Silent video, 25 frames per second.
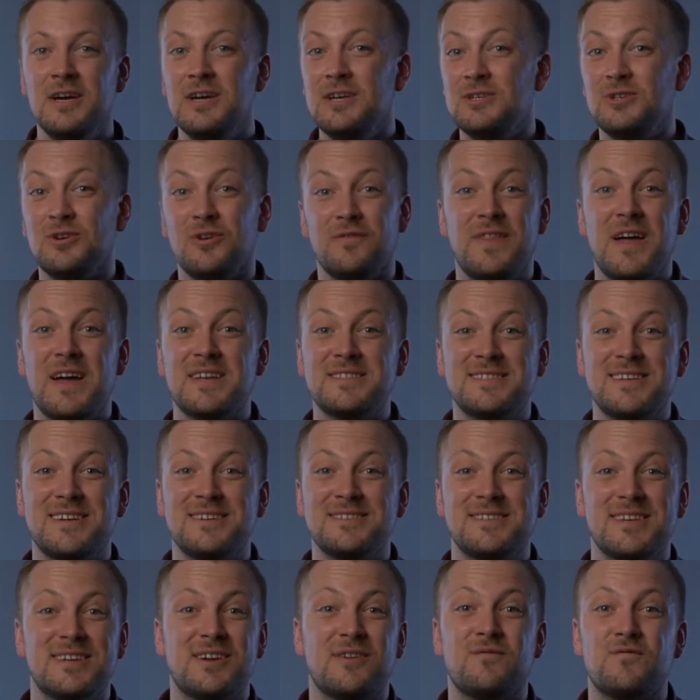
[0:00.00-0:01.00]
So if that
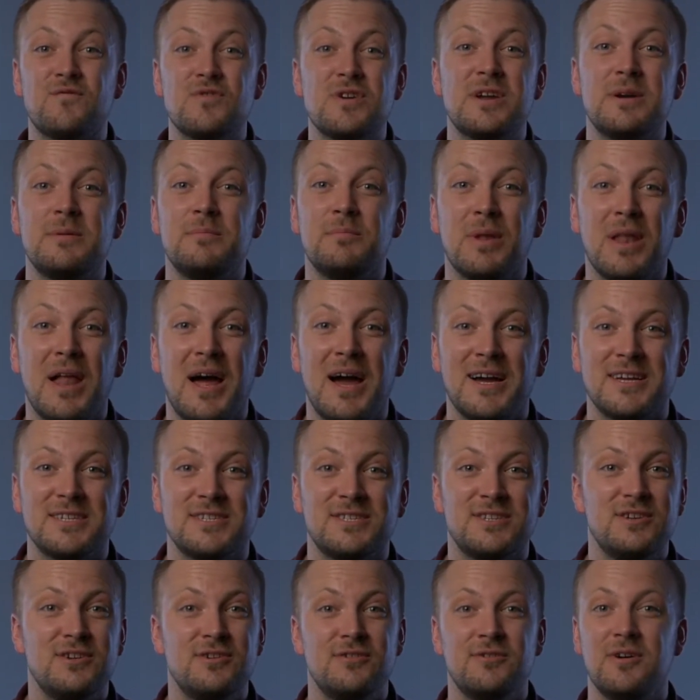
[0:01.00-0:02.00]
sounds like a freaking
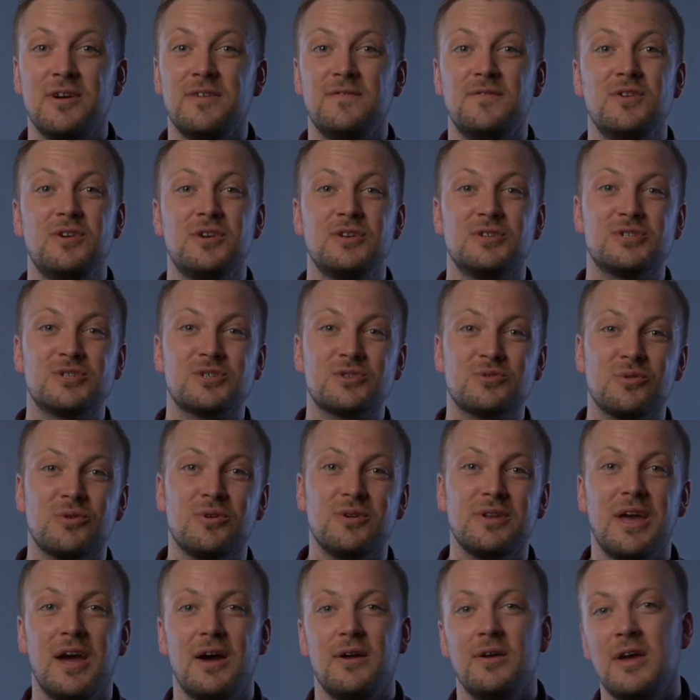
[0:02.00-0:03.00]
blast to you, if you could
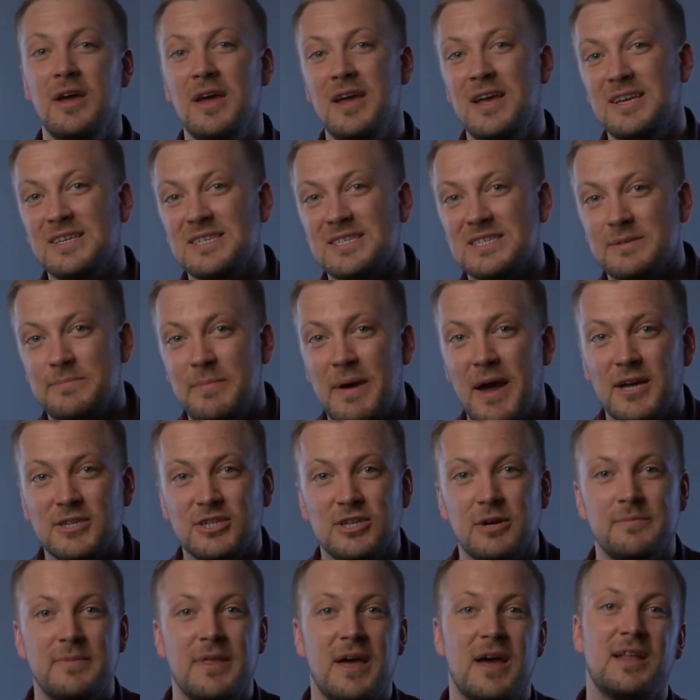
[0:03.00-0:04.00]
scroll down,
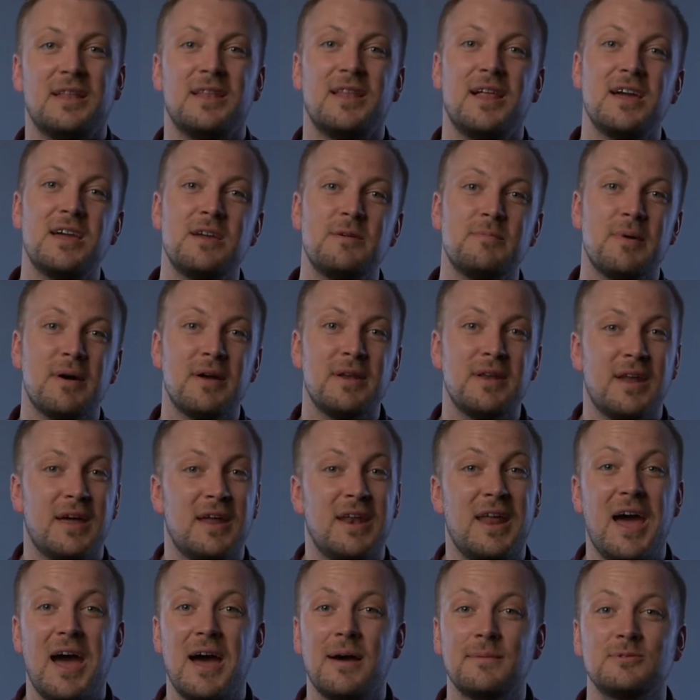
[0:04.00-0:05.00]
smash up that like button,
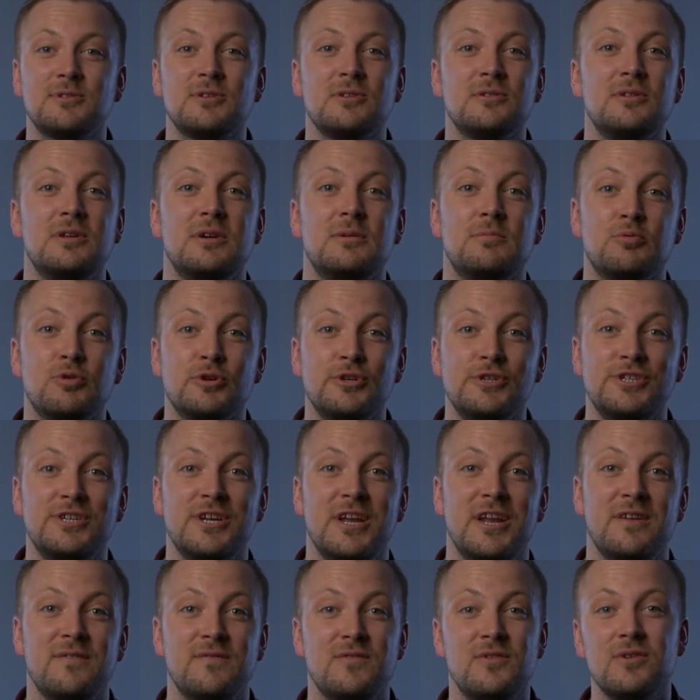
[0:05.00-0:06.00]
I'd absolutely
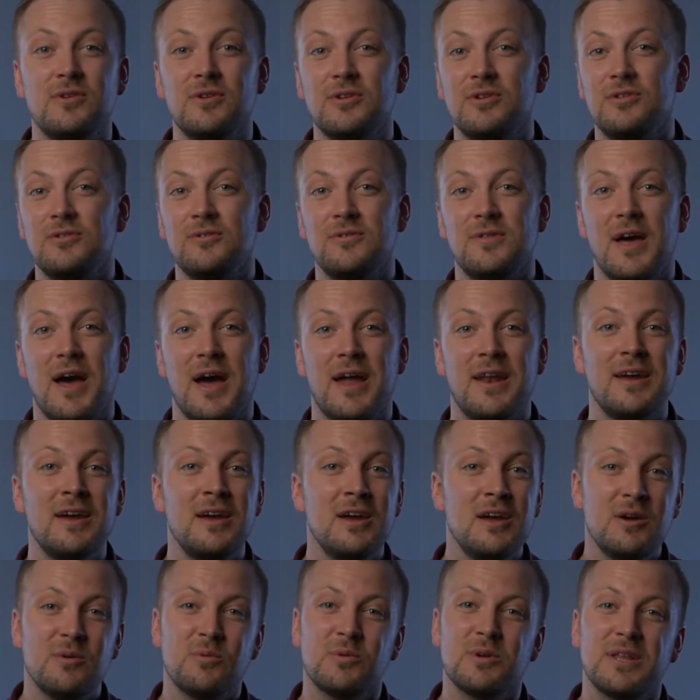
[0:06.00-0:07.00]
appreciate it if you could do that. It
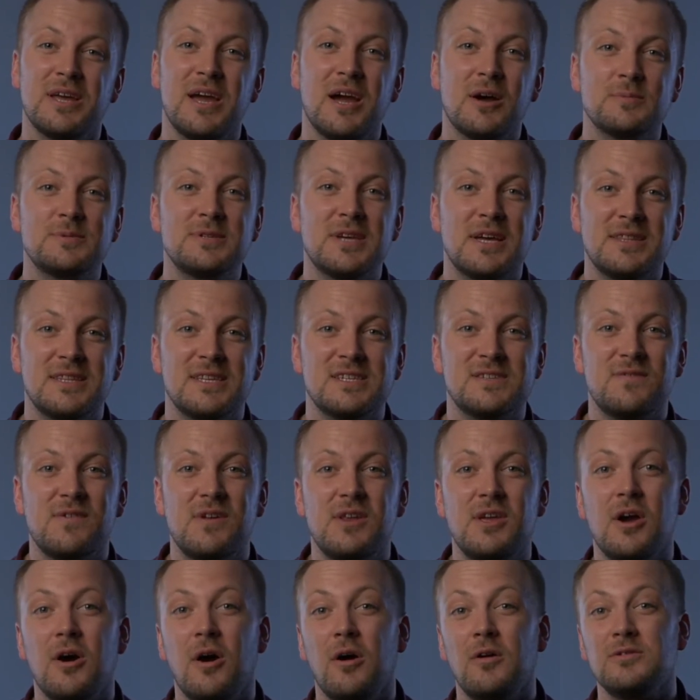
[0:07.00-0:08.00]
really helps get this
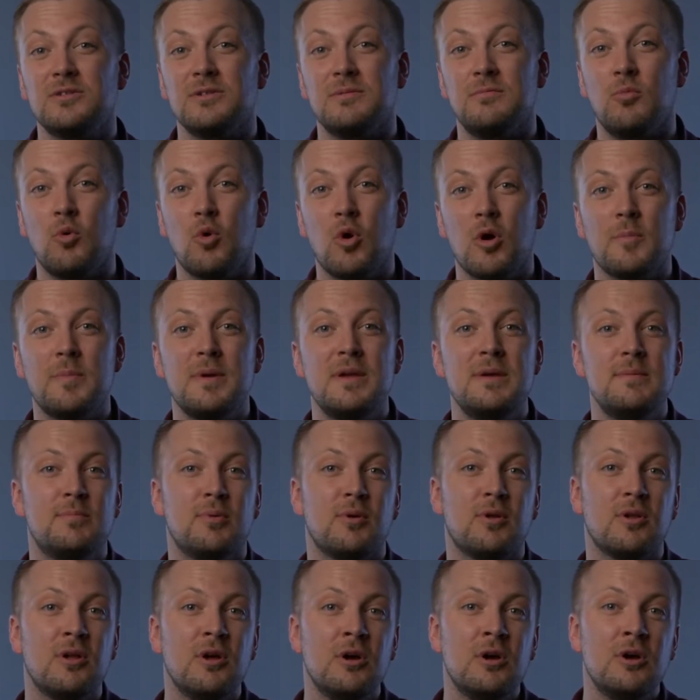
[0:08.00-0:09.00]
video out to more
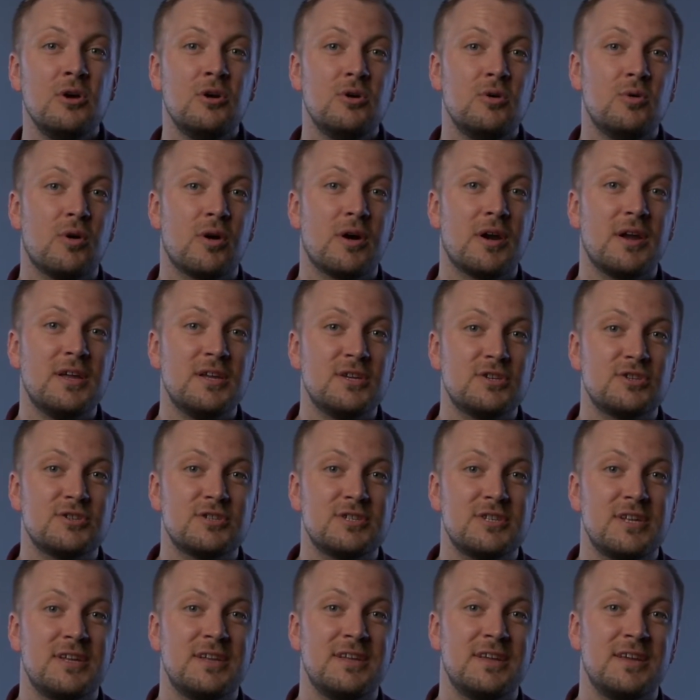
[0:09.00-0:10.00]
people who are
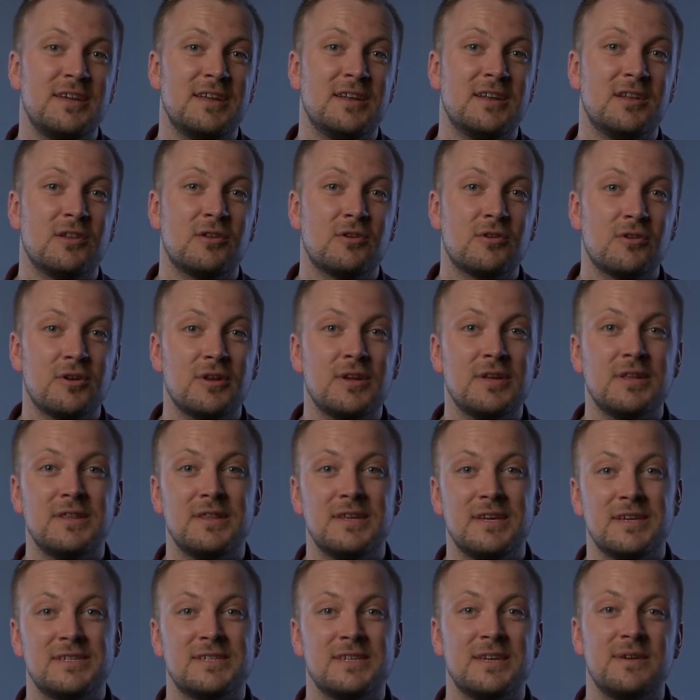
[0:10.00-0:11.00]
interested in learning
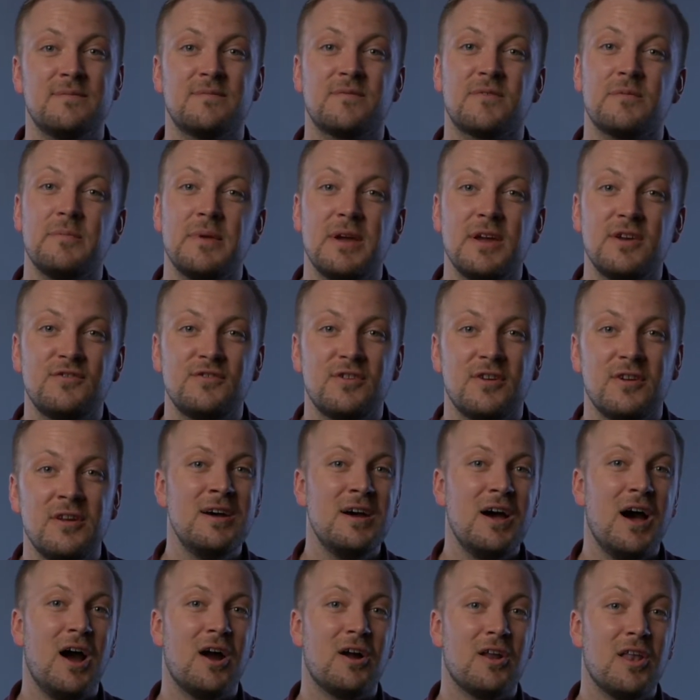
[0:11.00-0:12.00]
this
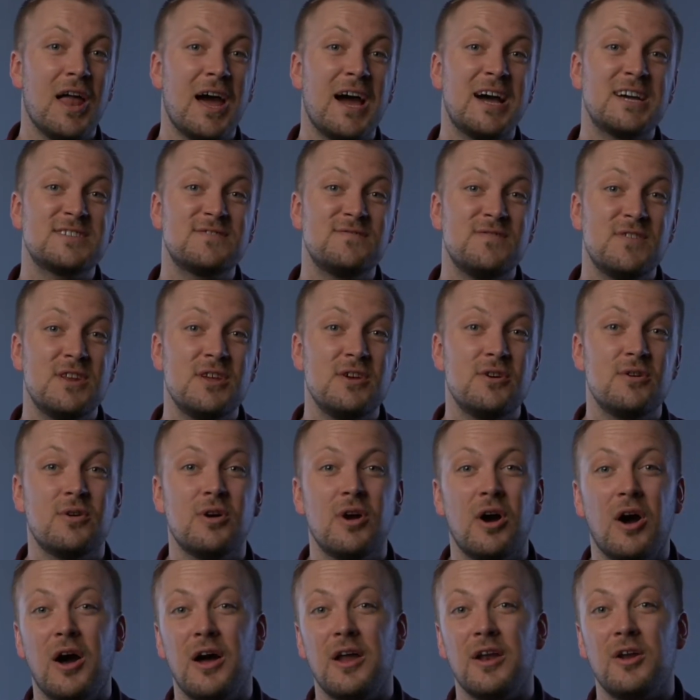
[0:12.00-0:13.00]
information. Our last video
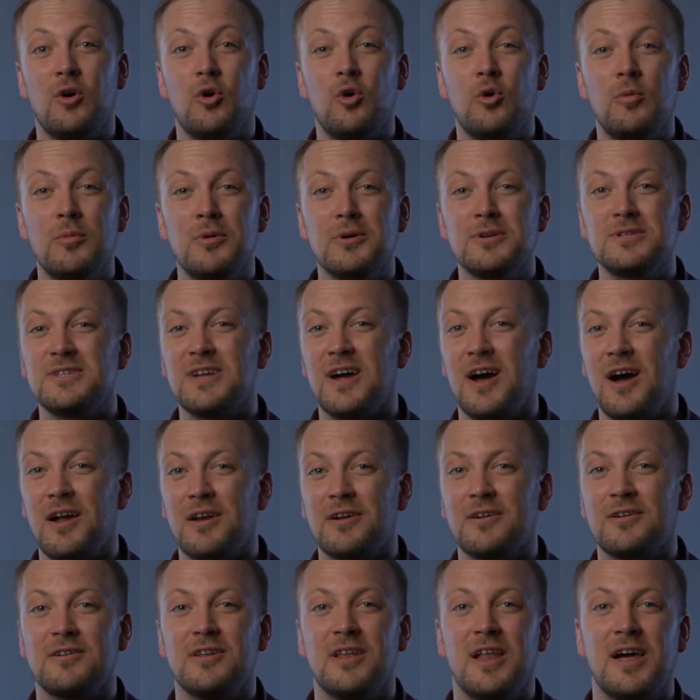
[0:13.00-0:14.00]
got almost
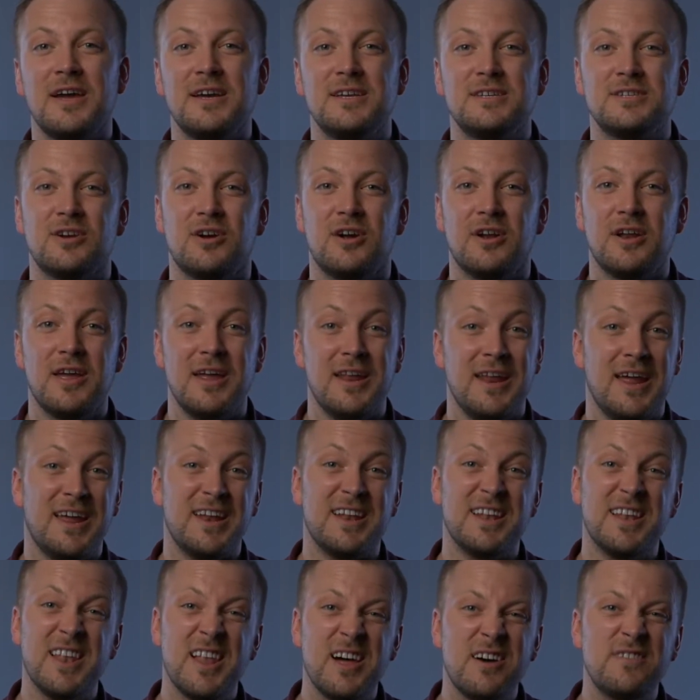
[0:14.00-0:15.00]
100 likes on it, and
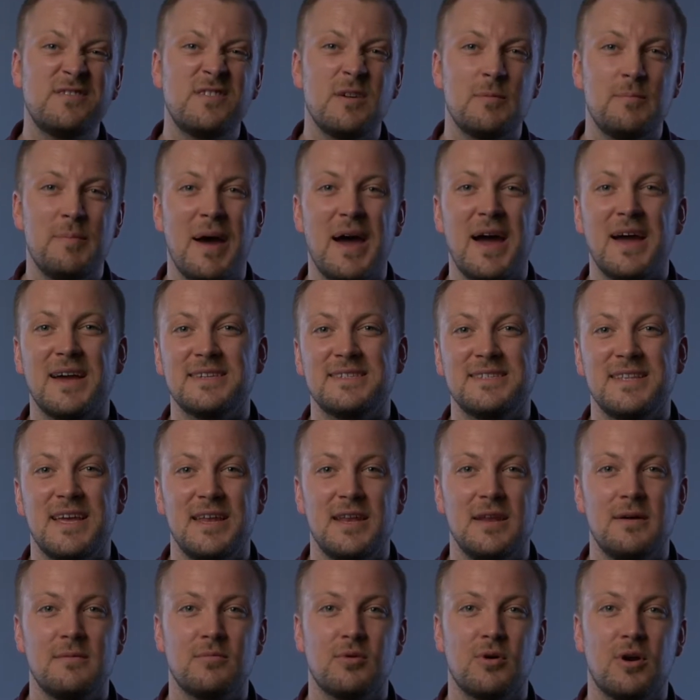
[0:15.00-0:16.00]
I'd love to pass
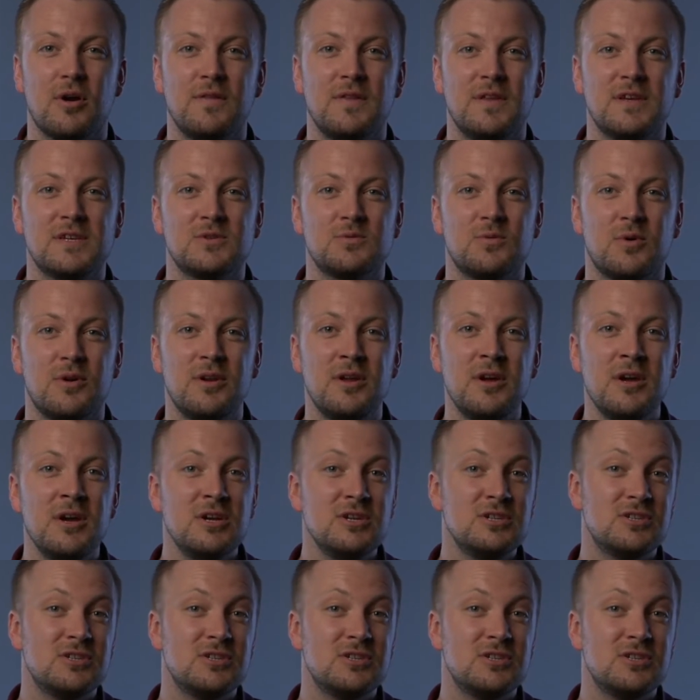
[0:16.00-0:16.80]
that number on this one.